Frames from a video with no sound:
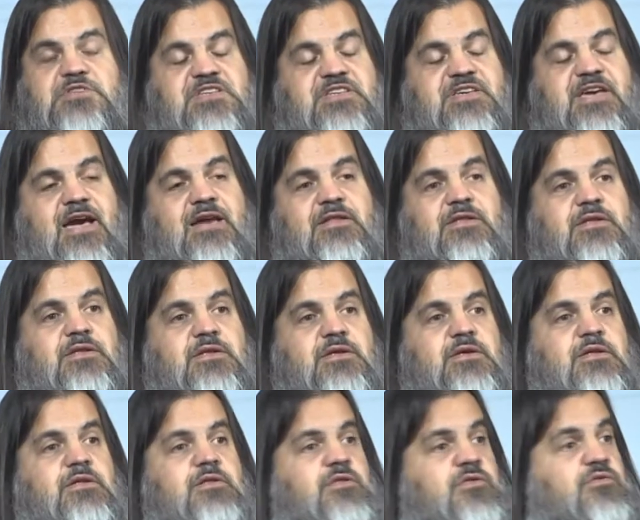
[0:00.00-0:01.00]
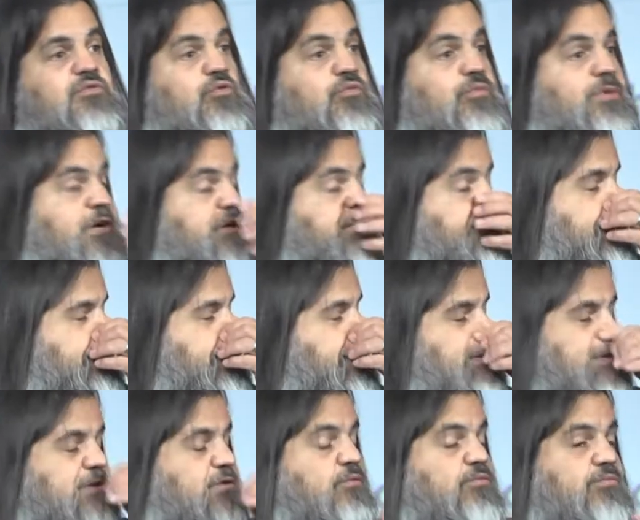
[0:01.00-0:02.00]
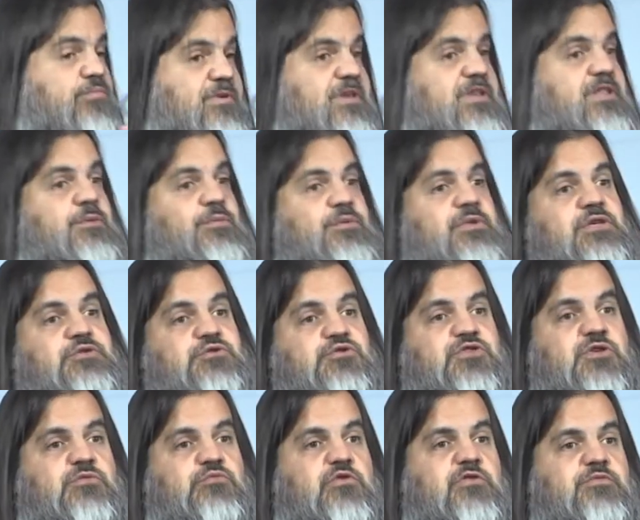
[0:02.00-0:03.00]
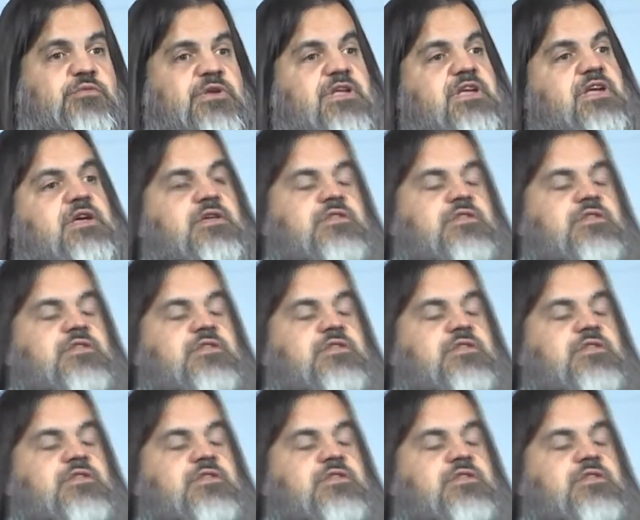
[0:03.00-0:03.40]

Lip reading: to Canada through Russia. This is a really, really interesting movement.